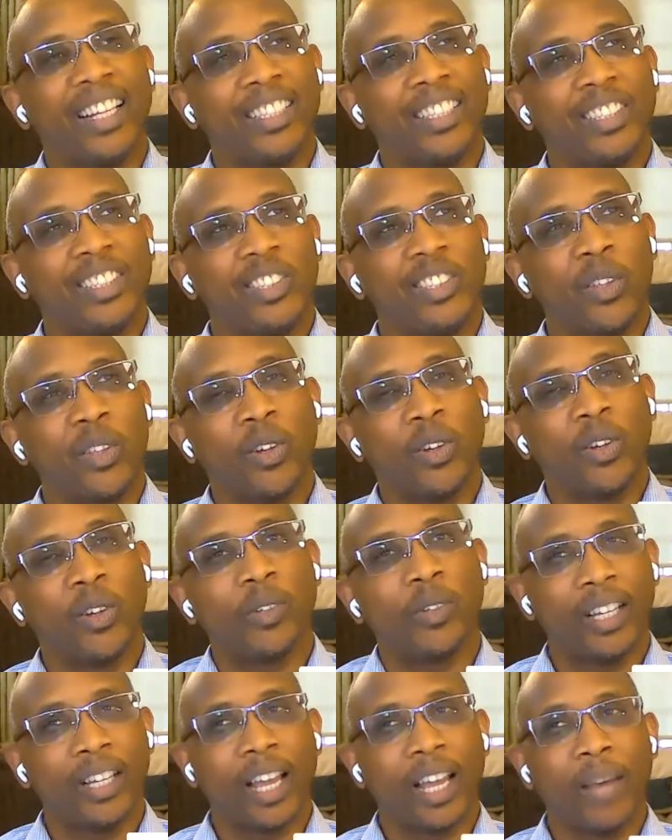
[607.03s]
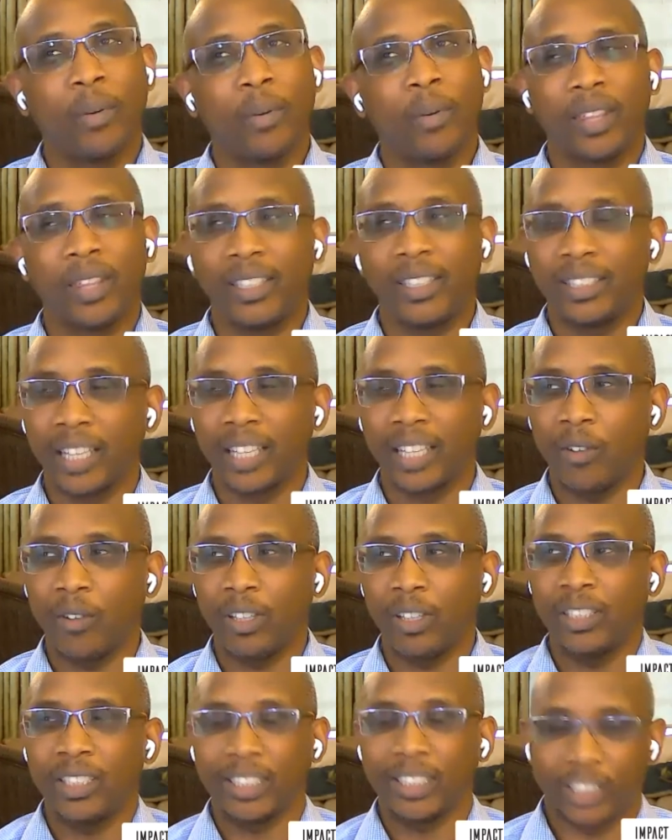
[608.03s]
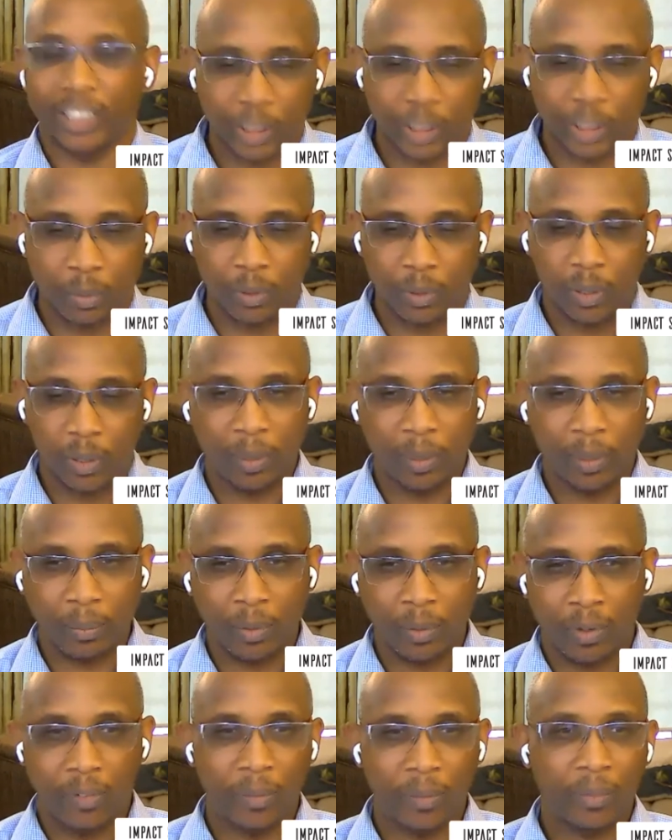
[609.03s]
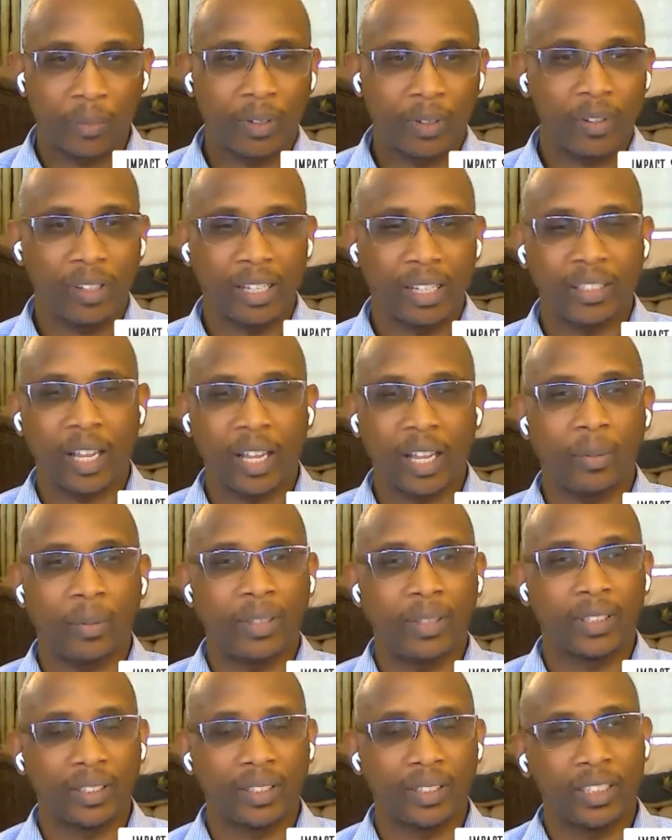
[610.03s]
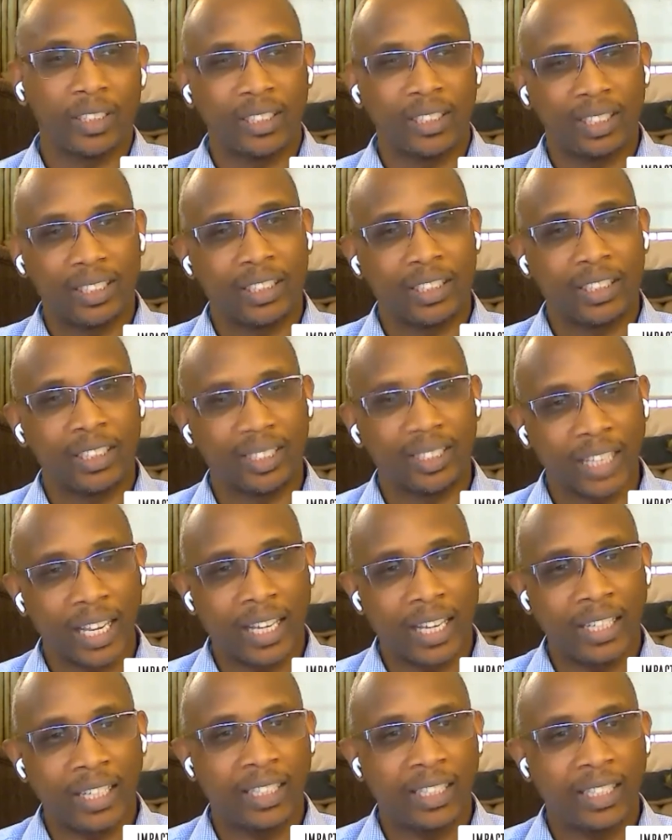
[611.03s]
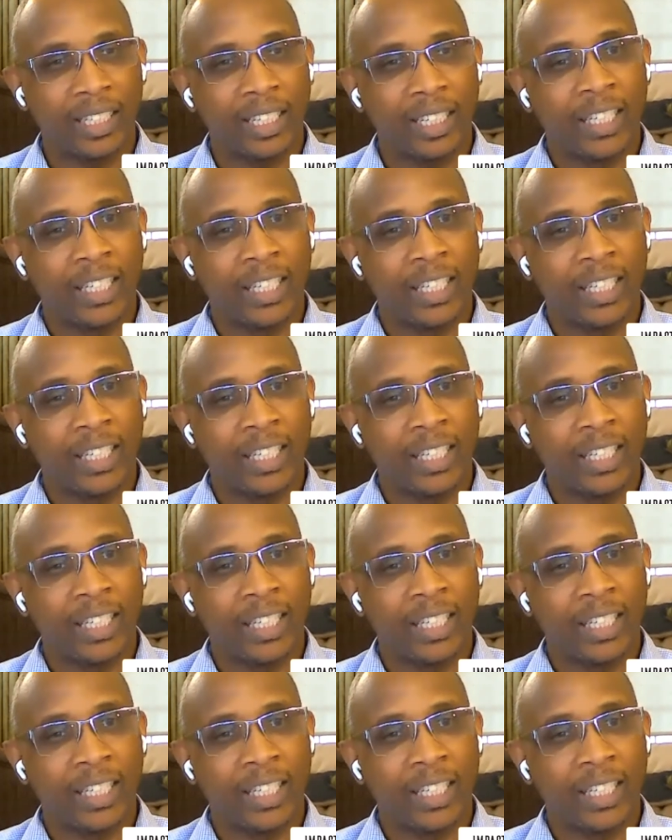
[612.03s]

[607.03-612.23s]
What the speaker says: So those were the couple of things that I wanted to just explore a bit more from the topics on just design.